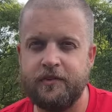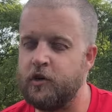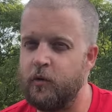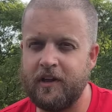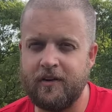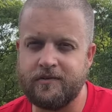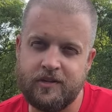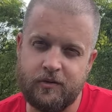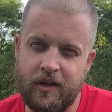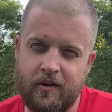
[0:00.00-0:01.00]
You don't want to go
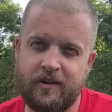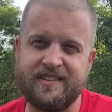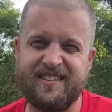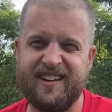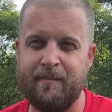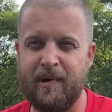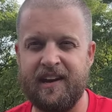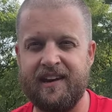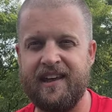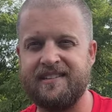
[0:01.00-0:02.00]
too low because they'll get
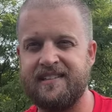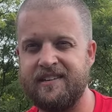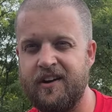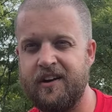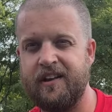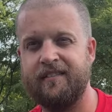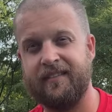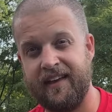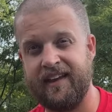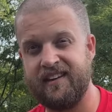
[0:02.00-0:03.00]
muddy, nasty, dirty
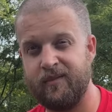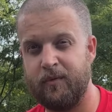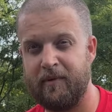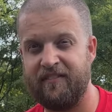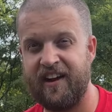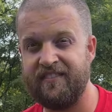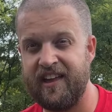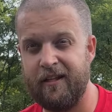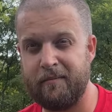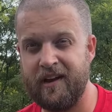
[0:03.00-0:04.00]
like I did with my five
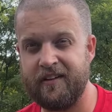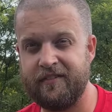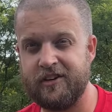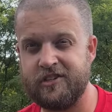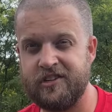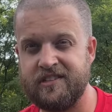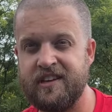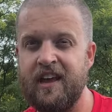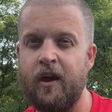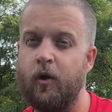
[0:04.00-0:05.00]
gallon bucket versions.
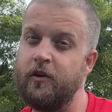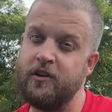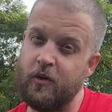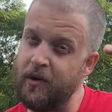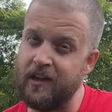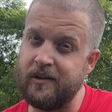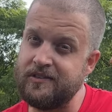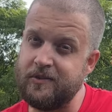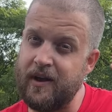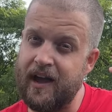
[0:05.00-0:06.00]
Or you don't want to go
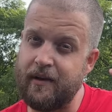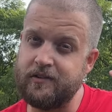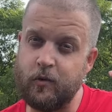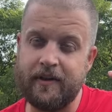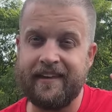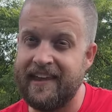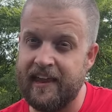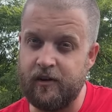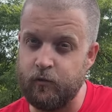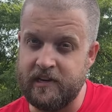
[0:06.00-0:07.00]
too high to where they
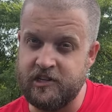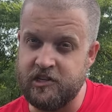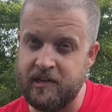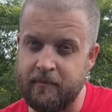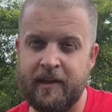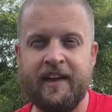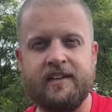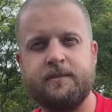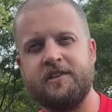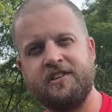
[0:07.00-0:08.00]
can't reach them.
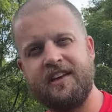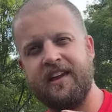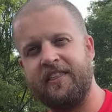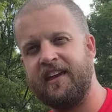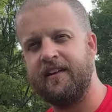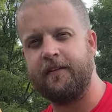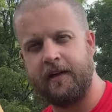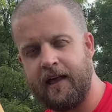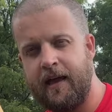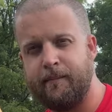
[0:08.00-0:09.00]
Especially you got to think if you're
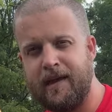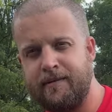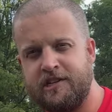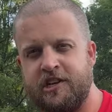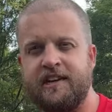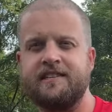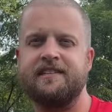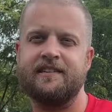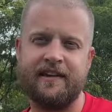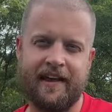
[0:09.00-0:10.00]
going to have baby
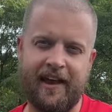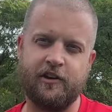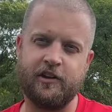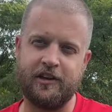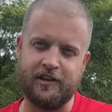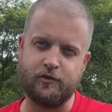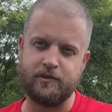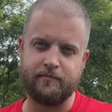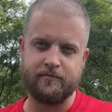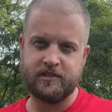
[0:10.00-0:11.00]
chicks, how you're going to use
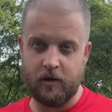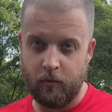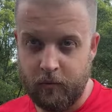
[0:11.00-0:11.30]
them. So